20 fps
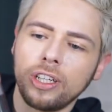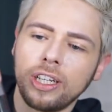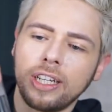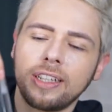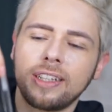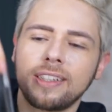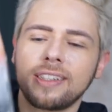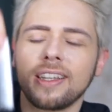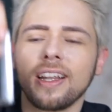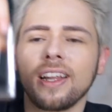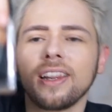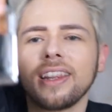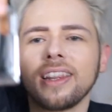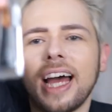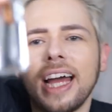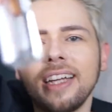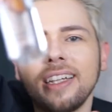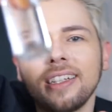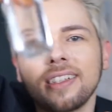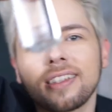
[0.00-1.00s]
it's the
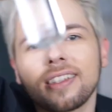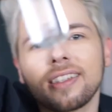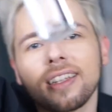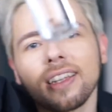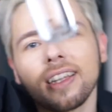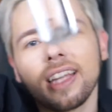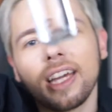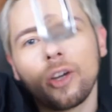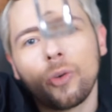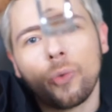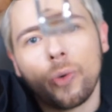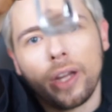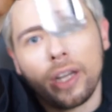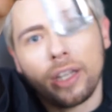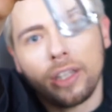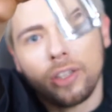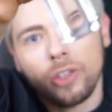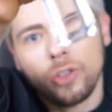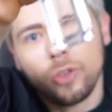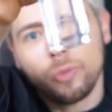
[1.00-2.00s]
lightest
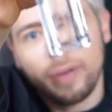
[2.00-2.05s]
liquid you